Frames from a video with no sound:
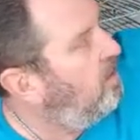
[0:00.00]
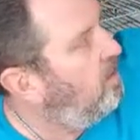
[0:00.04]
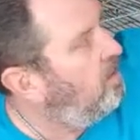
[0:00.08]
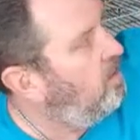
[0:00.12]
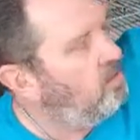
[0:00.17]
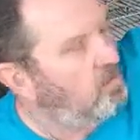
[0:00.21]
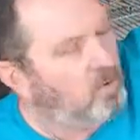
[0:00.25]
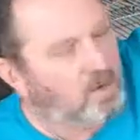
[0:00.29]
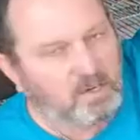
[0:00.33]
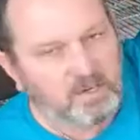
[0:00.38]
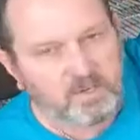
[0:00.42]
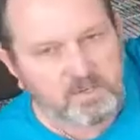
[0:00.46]

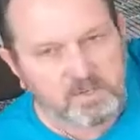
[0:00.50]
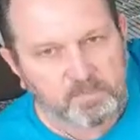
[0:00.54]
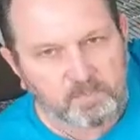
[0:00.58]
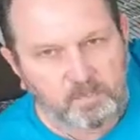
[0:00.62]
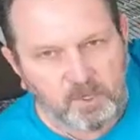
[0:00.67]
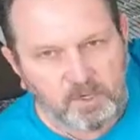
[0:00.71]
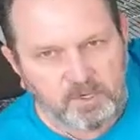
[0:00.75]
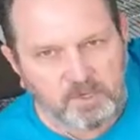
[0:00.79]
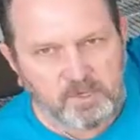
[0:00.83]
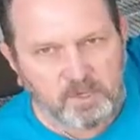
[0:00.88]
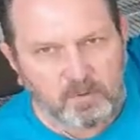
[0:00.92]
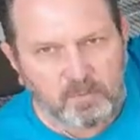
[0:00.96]
you want to
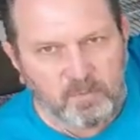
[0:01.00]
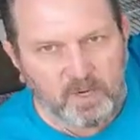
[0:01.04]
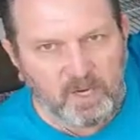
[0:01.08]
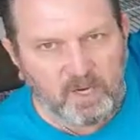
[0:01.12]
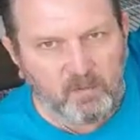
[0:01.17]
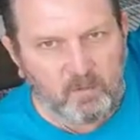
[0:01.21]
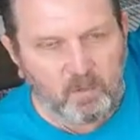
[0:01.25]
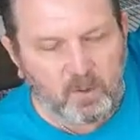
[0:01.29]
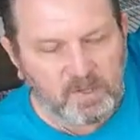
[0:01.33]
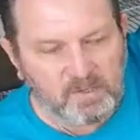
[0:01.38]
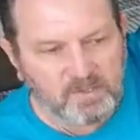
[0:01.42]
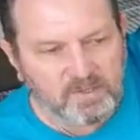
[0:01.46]
spritz your
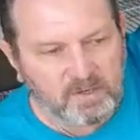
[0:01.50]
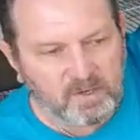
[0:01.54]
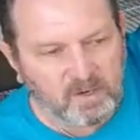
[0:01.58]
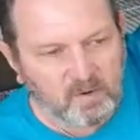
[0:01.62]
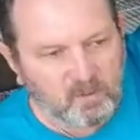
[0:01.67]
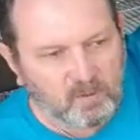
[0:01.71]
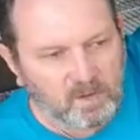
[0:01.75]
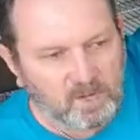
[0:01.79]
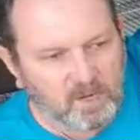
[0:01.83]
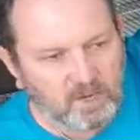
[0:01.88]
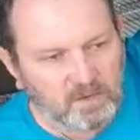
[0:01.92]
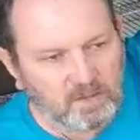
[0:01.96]
meat once in a
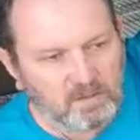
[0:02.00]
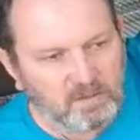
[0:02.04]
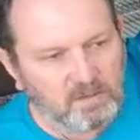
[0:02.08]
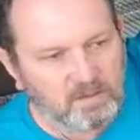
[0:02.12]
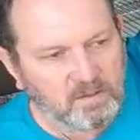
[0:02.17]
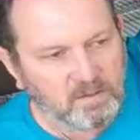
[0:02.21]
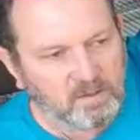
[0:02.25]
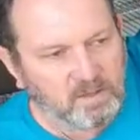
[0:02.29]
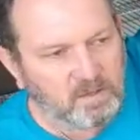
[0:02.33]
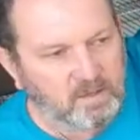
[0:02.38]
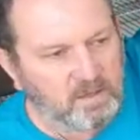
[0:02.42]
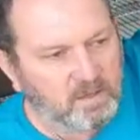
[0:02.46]
while.
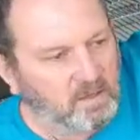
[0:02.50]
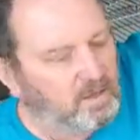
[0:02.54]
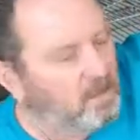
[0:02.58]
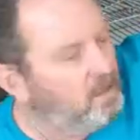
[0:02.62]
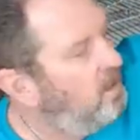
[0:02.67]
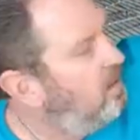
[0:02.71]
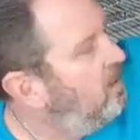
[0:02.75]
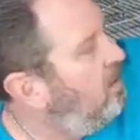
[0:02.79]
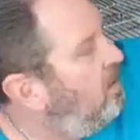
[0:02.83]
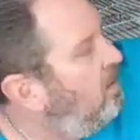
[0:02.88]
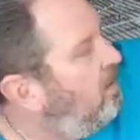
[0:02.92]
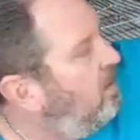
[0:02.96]

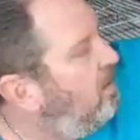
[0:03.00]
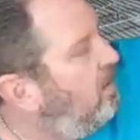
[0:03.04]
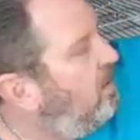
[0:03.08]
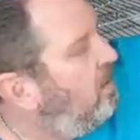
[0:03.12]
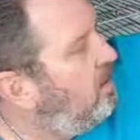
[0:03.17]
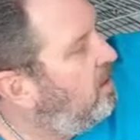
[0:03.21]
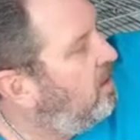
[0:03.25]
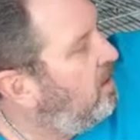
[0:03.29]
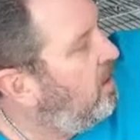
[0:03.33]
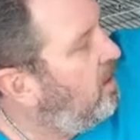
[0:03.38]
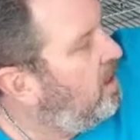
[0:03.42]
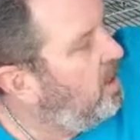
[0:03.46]

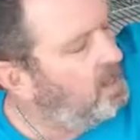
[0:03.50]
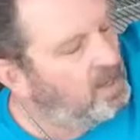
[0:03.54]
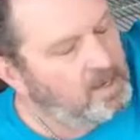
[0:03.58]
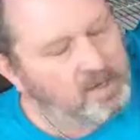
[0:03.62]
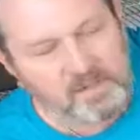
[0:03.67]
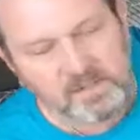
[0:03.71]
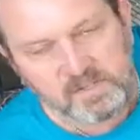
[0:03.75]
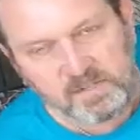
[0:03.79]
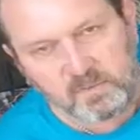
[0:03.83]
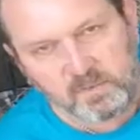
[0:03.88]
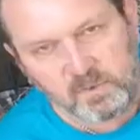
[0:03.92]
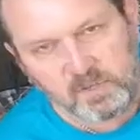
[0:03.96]
I
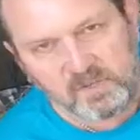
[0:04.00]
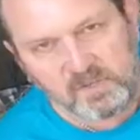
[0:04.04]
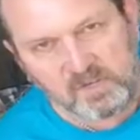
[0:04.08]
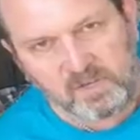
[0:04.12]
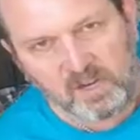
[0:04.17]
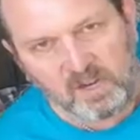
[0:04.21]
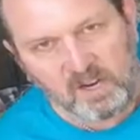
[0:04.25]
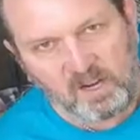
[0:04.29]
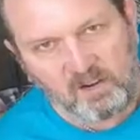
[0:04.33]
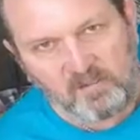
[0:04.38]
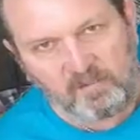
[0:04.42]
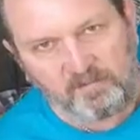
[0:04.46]
switch
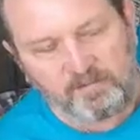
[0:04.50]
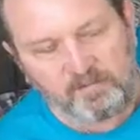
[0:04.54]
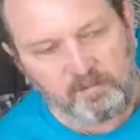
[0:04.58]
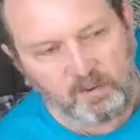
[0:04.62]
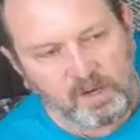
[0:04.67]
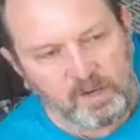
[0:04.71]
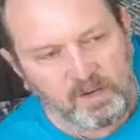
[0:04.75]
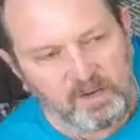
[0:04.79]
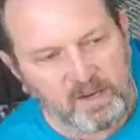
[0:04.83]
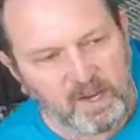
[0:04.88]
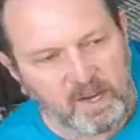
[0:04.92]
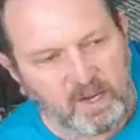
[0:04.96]
off.
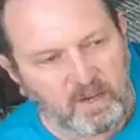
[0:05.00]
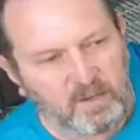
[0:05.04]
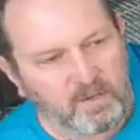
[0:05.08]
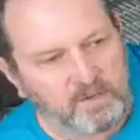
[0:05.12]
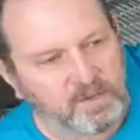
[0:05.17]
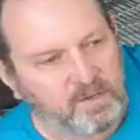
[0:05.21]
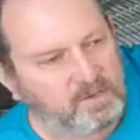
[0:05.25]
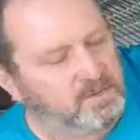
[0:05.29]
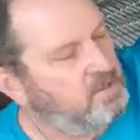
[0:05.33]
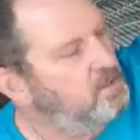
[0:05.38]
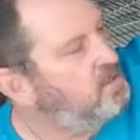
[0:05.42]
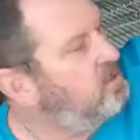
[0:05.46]
Right now
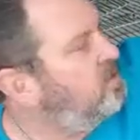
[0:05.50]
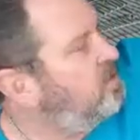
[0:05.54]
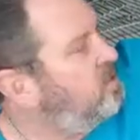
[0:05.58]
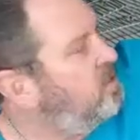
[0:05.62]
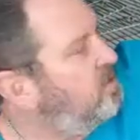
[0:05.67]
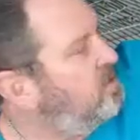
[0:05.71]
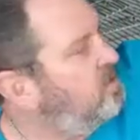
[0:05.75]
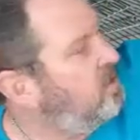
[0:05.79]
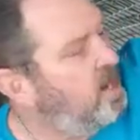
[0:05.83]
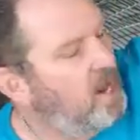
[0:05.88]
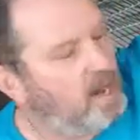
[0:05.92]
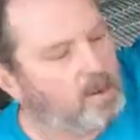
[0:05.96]
this is
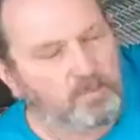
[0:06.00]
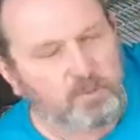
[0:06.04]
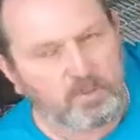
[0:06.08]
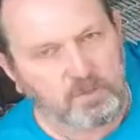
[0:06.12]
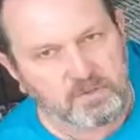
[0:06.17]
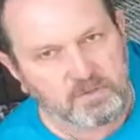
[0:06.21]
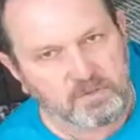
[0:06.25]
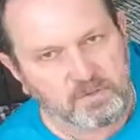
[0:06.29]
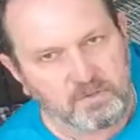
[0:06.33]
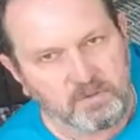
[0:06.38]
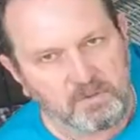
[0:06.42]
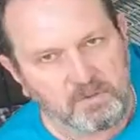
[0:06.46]
just apple
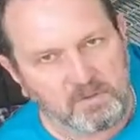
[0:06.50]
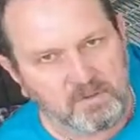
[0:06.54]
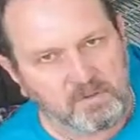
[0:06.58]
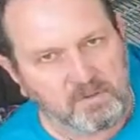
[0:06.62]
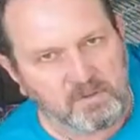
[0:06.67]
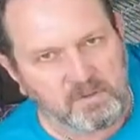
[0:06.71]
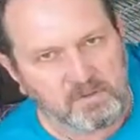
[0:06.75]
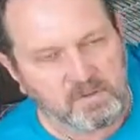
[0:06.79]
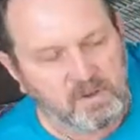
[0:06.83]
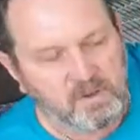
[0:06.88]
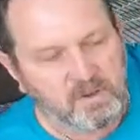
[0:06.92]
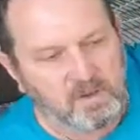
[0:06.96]
juice.
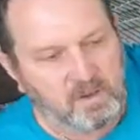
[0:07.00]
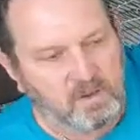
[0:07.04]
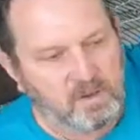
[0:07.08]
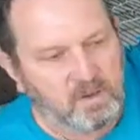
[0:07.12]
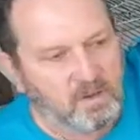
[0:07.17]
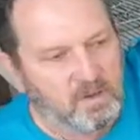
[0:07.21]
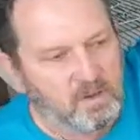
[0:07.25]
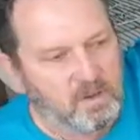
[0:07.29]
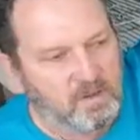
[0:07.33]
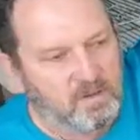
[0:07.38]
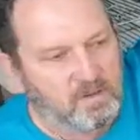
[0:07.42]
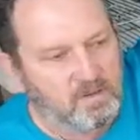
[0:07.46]

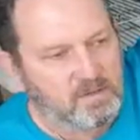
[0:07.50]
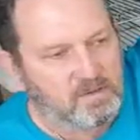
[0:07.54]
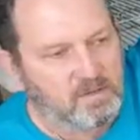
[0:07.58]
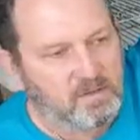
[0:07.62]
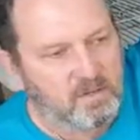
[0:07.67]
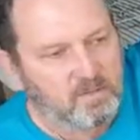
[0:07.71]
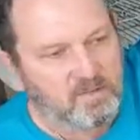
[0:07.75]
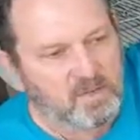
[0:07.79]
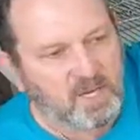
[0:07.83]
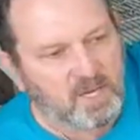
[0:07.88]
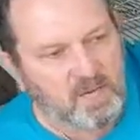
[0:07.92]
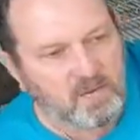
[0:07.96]

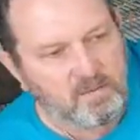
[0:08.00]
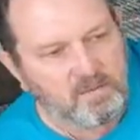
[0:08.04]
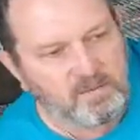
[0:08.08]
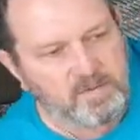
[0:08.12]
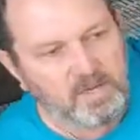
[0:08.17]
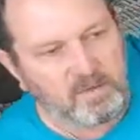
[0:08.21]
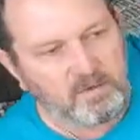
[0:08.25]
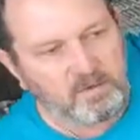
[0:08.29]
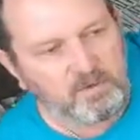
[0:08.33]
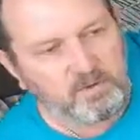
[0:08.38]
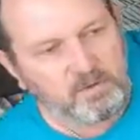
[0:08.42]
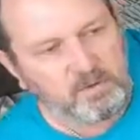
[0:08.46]
Sometimes
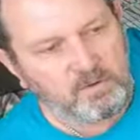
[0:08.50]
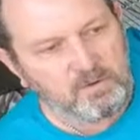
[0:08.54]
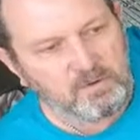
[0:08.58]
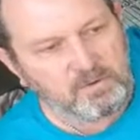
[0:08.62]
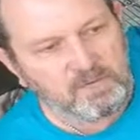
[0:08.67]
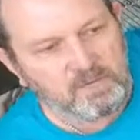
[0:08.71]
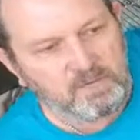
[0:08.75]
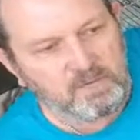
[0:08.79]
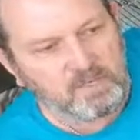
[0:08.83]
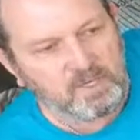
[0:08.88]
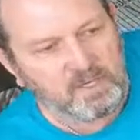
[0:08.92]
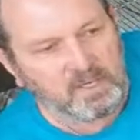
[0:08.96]
I'll
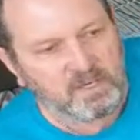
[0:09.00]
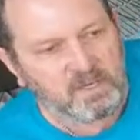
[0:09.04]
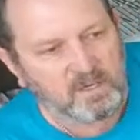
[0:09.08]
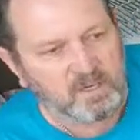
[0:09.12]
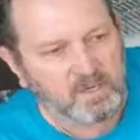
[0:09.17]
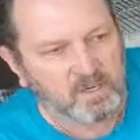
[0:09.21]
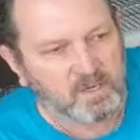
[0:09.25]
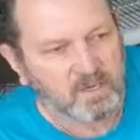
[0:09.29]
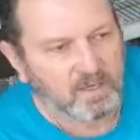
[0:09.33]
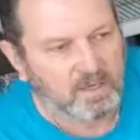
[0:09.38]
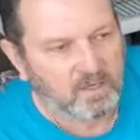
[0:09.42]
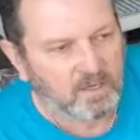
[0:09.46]
use like
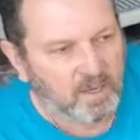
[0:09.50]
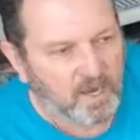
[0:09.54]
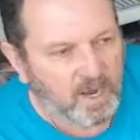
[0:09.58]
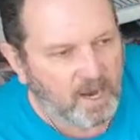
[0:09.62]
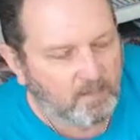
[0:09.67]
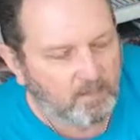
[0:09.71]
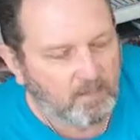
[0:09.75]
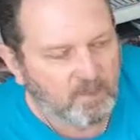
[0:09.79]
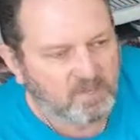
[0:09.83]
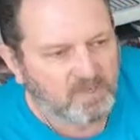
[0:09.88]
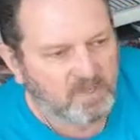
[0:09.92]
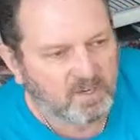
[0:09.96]

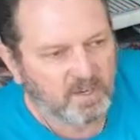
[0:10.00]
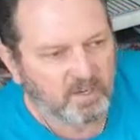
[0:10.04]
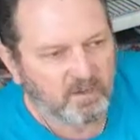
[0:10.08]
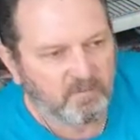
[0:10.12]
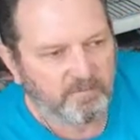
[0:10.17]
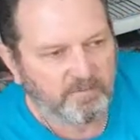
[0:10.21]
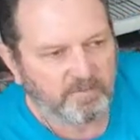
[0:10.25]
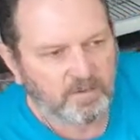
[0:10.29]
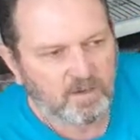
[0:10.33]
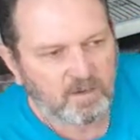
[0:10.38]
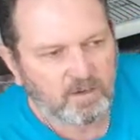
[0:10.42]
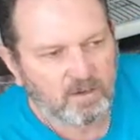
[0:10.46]
apple cider
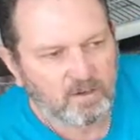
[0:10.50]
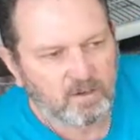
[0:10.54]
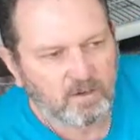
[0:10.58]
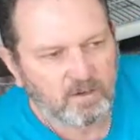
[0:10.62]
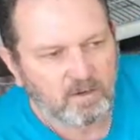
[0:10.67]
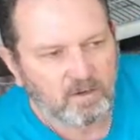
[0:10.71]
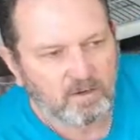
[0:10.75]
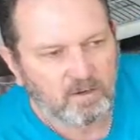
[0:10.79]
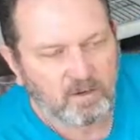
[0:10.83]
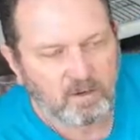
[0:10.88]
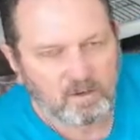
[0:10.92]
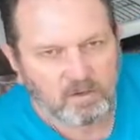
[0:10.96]

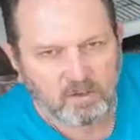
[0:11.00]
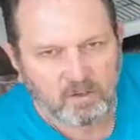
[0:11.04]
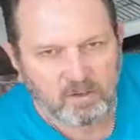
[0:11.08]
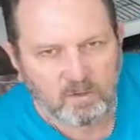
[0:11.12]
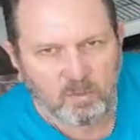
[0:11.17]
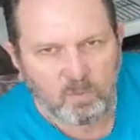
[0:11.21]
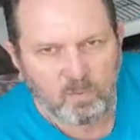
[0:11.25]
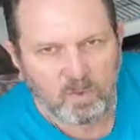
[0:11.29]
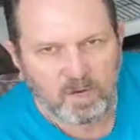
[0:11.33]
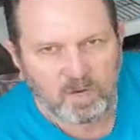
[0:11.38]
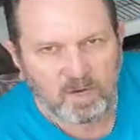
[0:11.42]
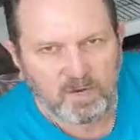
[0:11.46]
vinegar, a
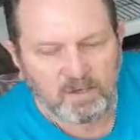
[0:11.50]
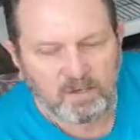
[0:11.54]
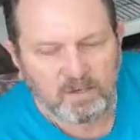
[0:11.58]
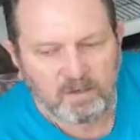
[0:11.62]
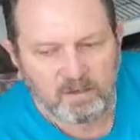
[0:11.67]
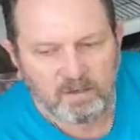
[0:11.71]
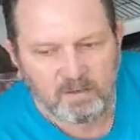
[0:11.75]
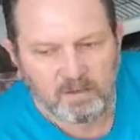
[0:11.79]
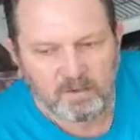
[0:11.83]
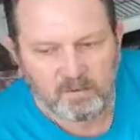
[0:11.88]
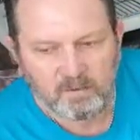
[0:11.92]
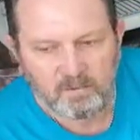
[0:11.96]
little
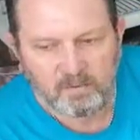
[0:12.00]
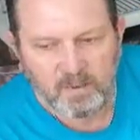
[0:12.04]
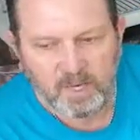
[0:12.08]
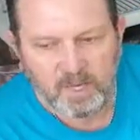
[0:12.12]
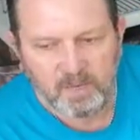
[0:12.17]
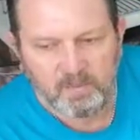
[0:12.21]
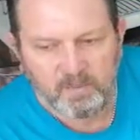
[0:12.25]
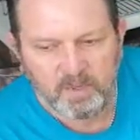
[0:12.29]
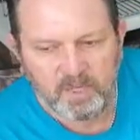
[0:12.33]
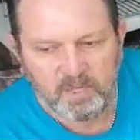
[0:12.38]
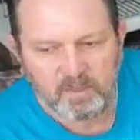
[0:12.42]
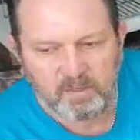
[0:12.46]
water, and
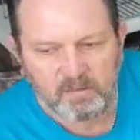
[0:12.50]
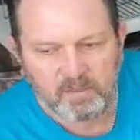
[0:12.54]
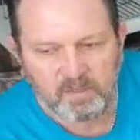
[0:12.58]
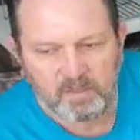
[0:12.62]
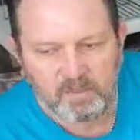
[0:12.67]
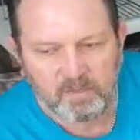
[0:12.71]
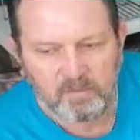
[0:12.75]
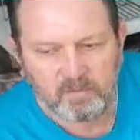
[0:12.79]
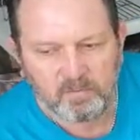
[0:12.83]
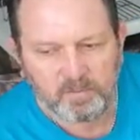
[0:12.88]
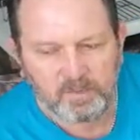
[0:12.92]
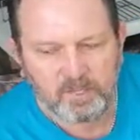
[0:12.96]
maybe a
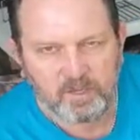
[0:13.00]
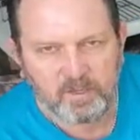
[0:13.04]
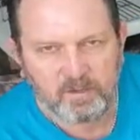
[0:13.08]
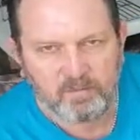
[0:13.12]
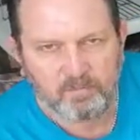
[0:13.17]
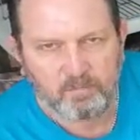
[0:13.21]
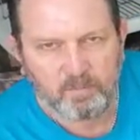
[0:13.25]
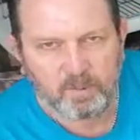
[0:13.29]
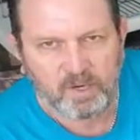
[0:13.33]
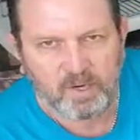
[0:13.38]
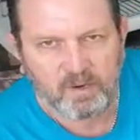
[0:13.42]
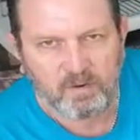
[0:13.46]
little bit
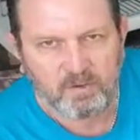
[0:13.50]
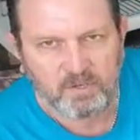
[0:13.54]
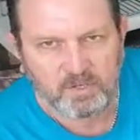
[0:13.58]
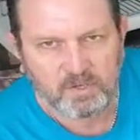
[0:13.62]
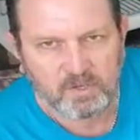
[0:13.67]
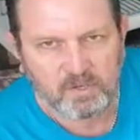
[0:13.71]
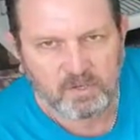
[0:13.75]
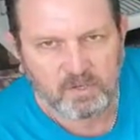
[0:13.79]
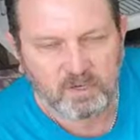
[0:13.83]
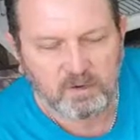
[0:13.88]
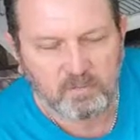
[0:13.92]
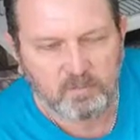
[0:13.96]
of brown
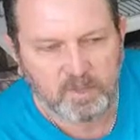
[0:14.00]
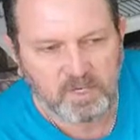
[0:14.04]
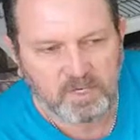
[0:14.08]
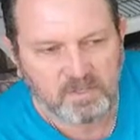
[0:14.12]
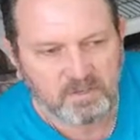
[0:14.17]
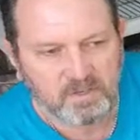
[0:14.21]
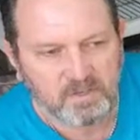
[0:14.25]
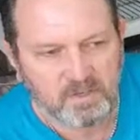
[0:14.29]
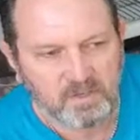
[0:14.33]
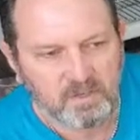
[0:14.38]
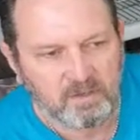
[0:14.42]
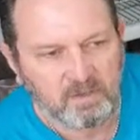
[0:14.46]
sugar
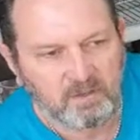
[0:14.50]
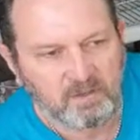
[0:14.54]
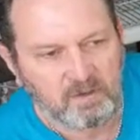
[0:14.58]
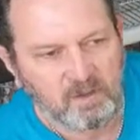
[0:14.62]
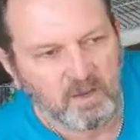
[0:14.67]
mixed in.